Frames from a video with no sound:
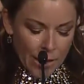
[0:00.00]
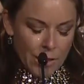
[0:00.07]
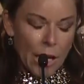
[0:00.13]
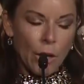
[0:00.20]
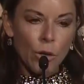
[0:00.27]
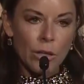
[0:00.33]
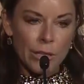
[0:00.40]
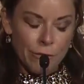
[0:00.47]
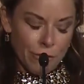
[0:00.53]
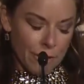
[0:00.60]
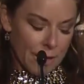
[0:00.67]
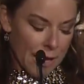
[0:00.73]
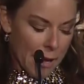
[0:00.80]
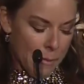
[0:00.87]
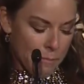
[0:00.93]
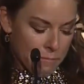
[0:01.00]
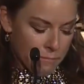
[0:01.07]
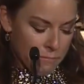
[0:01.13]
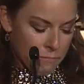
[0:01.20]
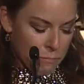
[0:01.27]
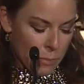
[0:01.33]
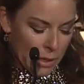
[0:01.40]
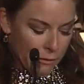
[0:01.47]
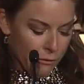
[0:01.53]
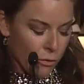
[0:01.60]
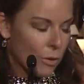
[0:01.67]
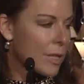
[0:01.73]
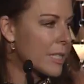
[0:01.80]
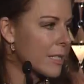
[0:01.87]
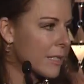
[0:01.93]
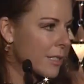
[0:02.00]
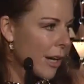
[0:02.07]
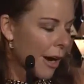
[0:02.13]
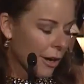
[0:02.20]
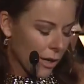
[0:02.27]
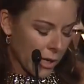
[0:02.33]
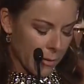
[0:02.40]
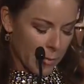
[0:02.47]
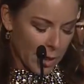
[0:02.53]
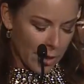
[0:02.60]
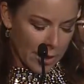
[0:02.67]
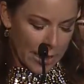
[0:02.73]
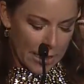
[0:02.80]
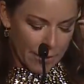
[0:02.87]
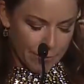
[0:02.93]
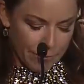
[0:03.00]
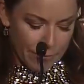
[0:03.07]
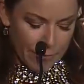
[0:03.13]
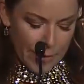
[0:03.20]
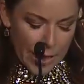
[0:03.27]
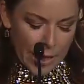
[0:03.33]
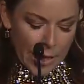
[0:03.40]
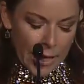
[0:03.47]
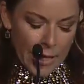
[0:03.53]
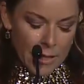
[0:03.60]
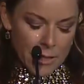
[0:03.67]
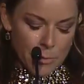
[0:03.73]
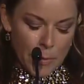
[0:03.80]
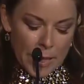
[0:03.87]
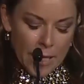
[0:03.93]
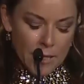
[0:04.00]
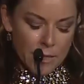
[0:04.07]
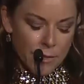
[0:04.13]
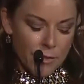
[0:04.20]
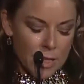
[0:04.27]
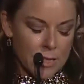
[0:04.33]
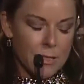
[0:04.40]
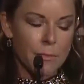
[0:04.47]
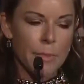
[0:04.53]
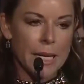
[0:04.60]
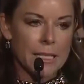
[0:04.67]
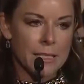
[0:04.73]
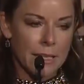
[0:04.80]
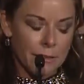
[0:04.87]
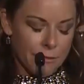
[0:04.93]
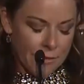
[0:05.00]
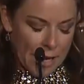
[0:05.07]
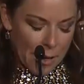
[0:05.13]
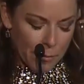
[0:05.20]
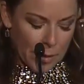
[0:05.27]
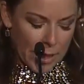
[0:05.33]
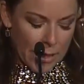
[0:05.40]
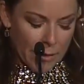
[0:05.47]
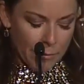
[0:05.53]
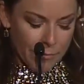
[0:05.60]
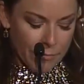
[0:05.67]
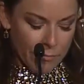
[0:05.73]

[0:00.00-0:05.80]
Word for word: not only for them, but for this entire community. is because of this amazing family